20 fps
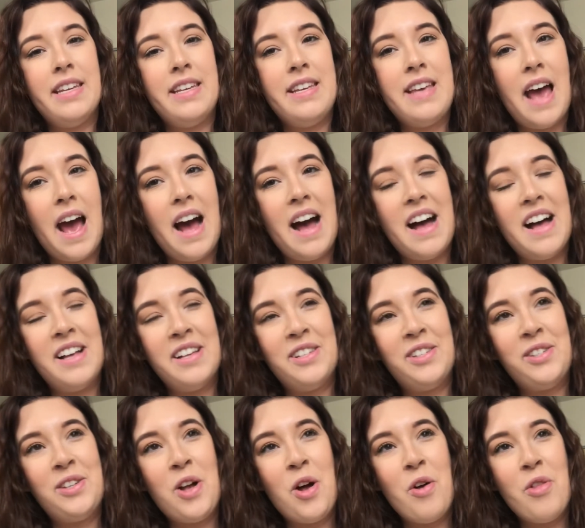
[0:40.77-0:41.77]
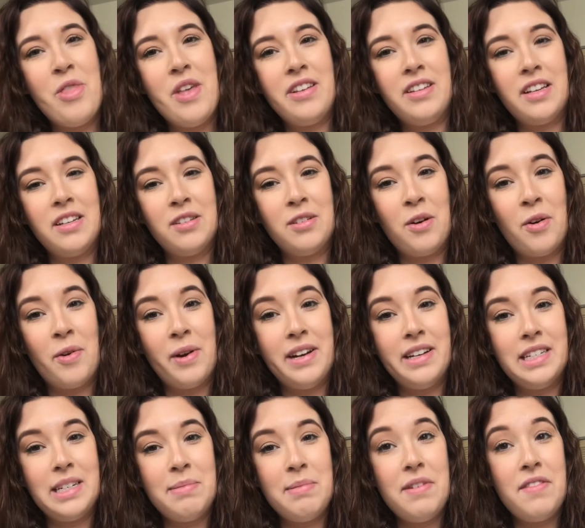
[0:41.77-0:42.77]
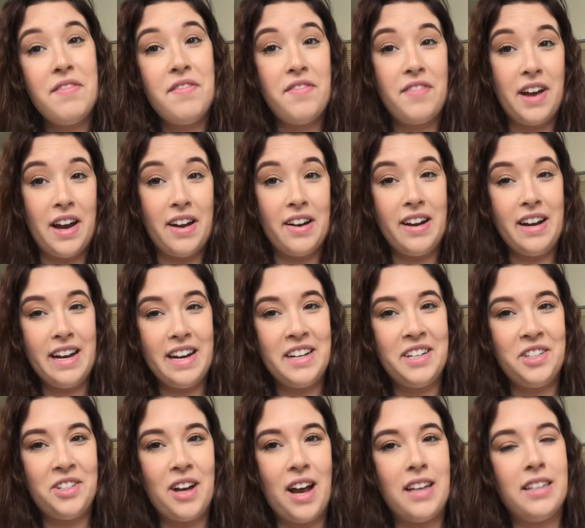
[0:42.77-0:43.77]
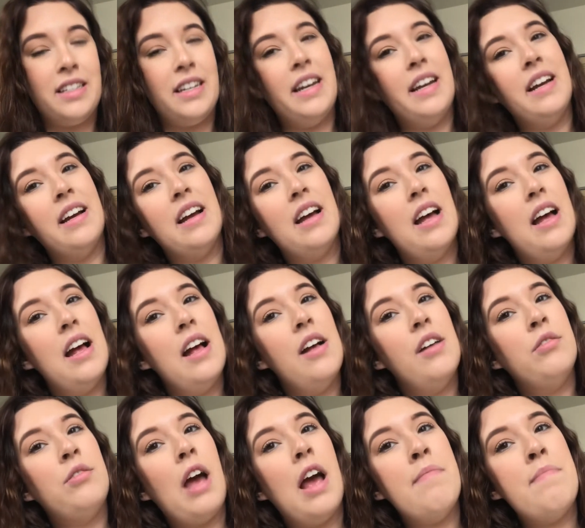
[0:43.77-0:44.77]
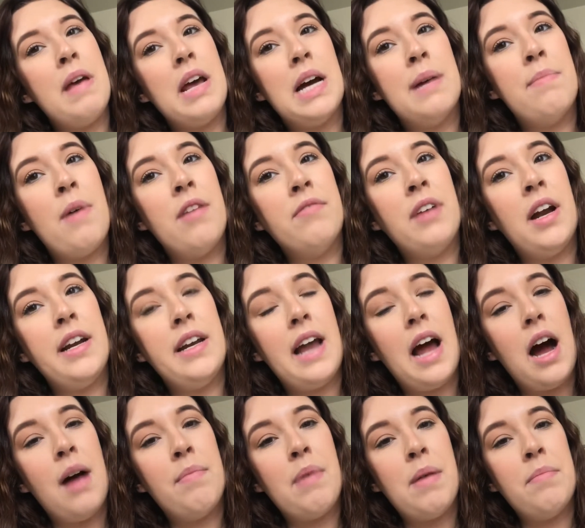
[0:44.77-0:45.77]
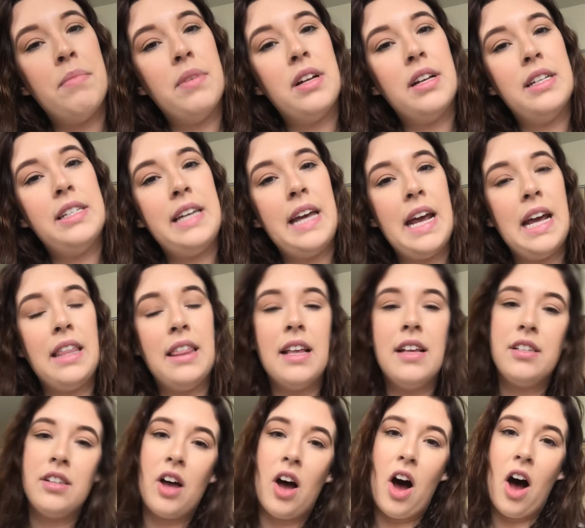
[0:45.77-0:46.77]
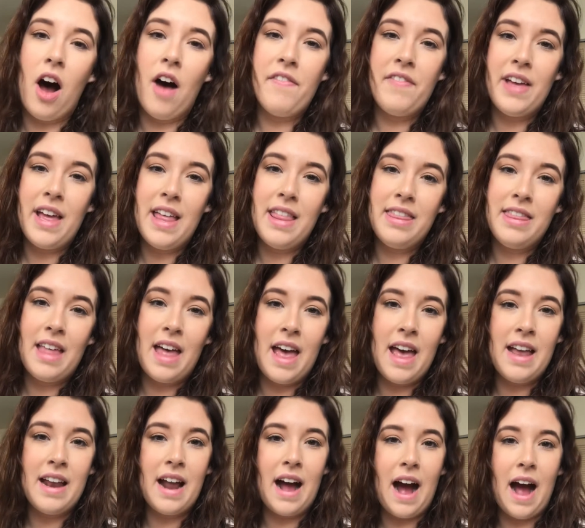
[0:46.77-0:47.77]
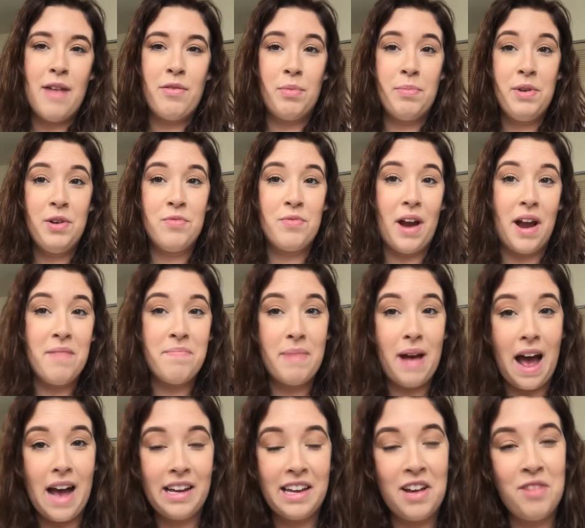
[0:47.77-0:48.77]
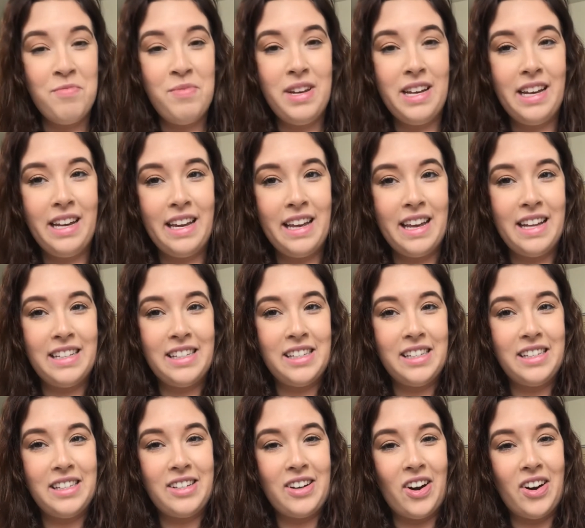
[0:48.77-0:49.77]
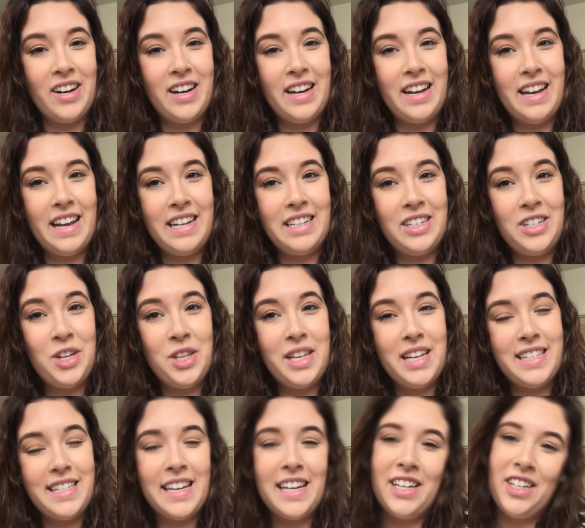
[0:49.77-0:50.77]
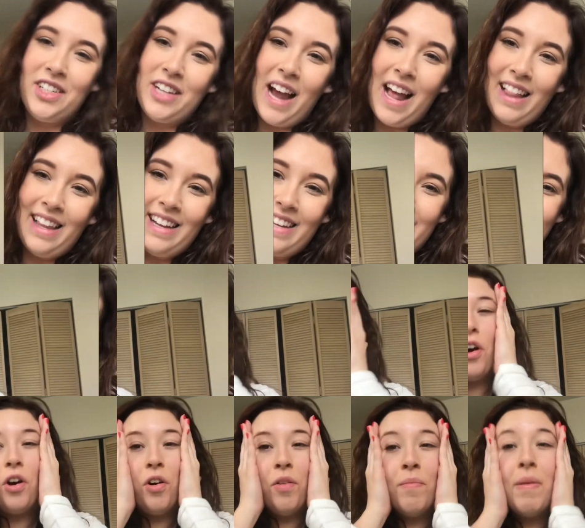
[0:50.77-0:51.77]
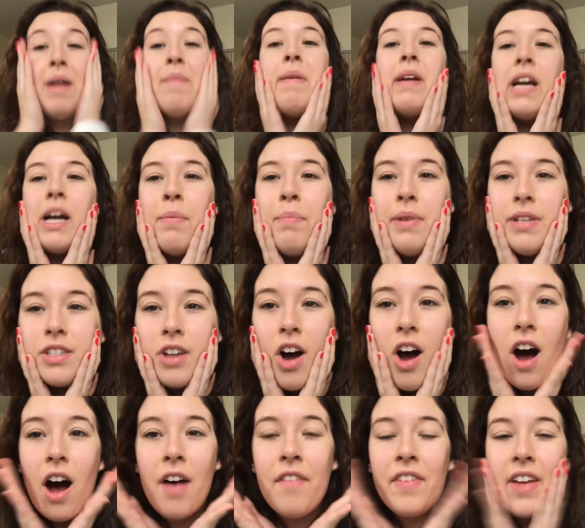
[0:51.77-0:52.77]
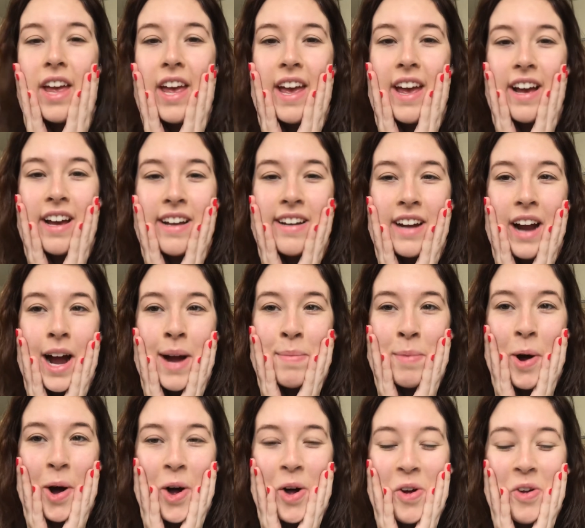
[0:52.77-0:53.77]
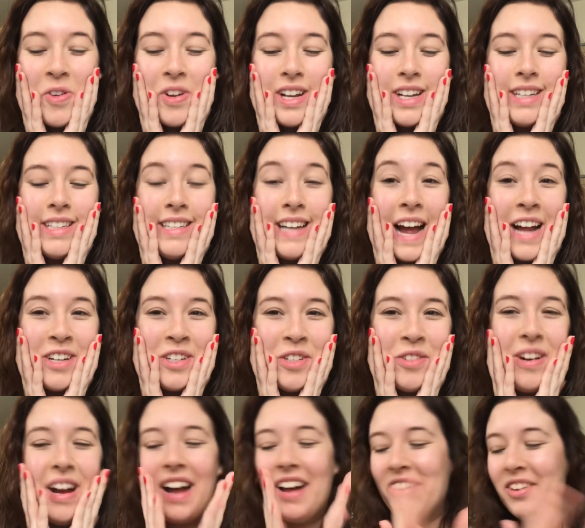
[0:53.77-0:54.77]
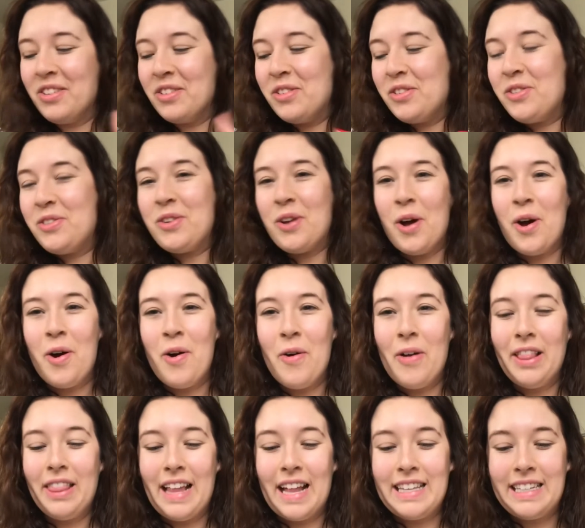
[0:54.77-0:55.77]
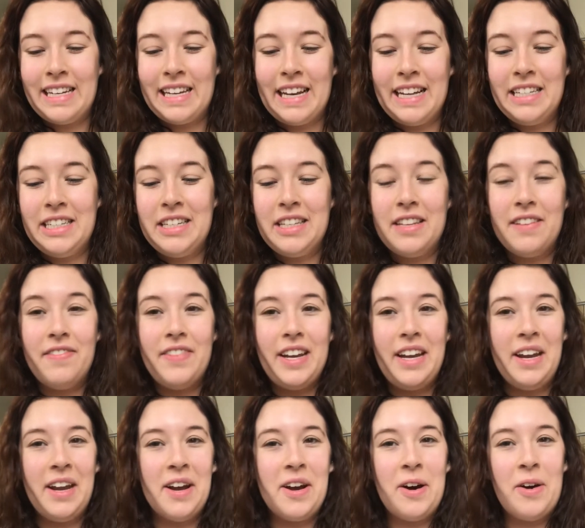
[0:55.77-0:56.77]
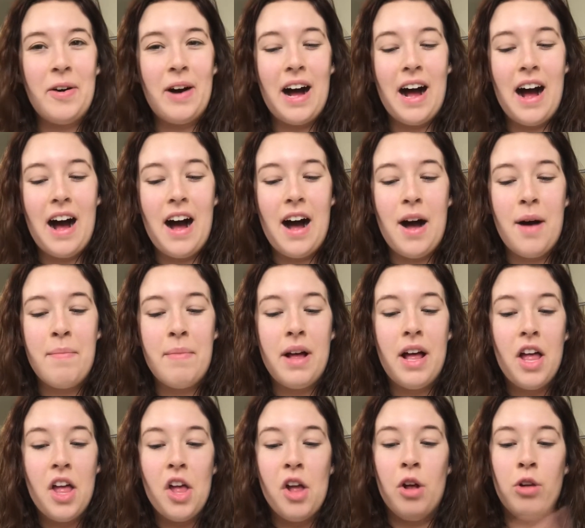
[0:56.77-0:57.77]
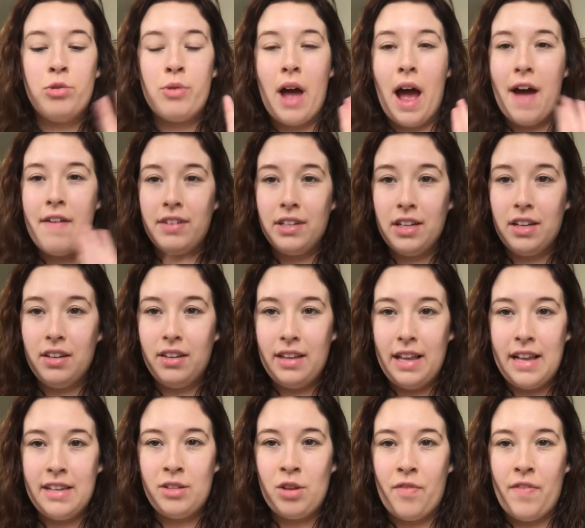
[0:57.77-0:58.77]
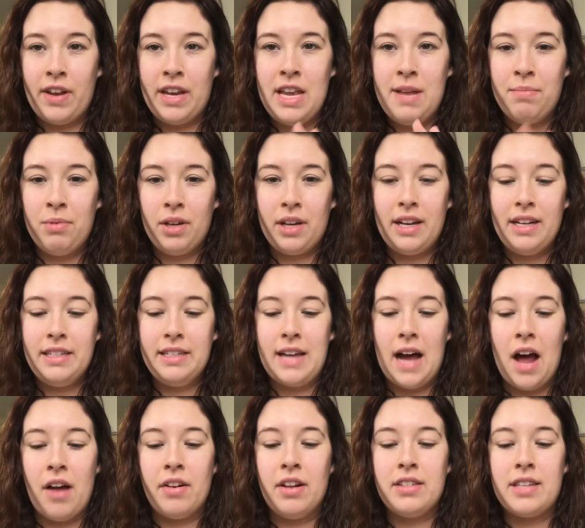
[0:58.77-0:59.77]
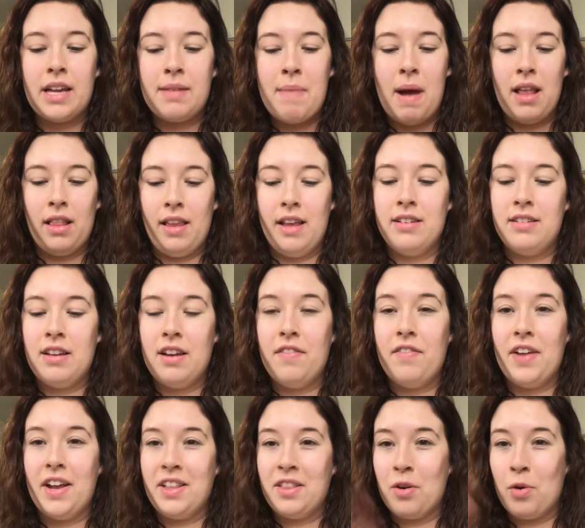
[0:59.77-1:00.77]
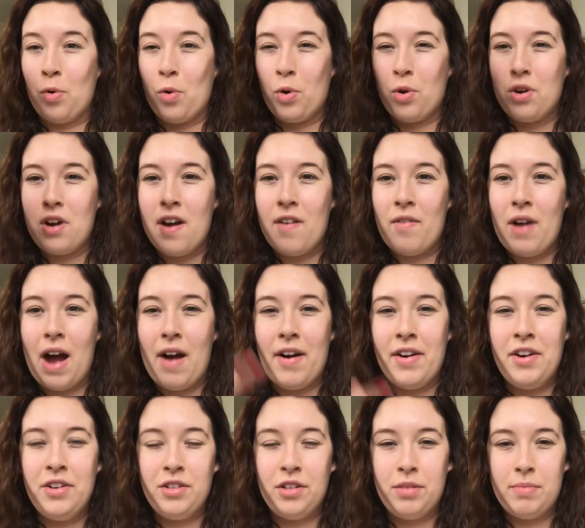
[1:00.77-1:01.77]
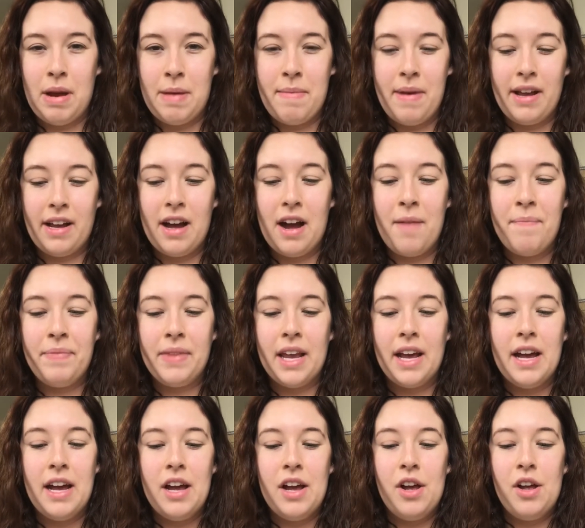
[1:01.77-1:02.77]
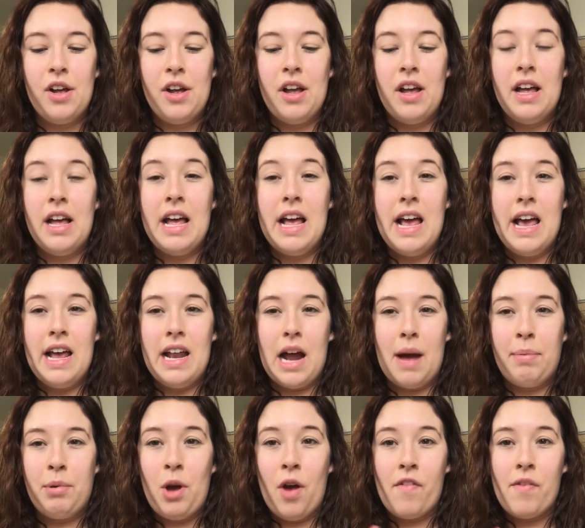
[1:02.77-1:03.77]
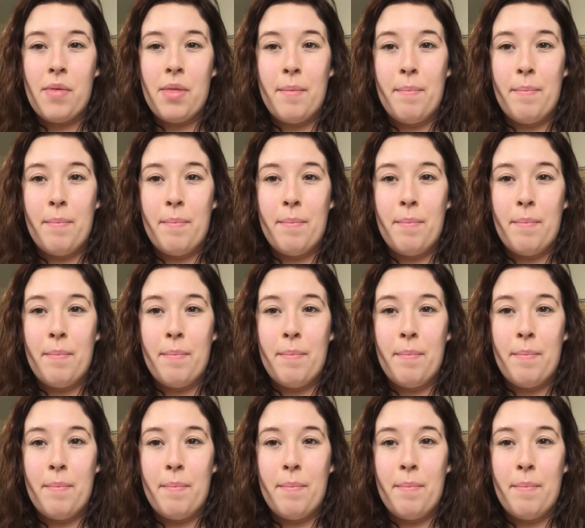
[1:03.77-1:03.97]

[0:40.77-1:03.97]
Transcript: Yeah, so this is going to be very interesting. So I have makeup on right now, but I'm going to take this off and then I will be right back and we can get started into this challenge. So my makeup is off and I'm all natural. So let's get into the video. So I have a little list, so if I keep looking down, it's like my list of like the order of how I usually do my makeup. And I'm going from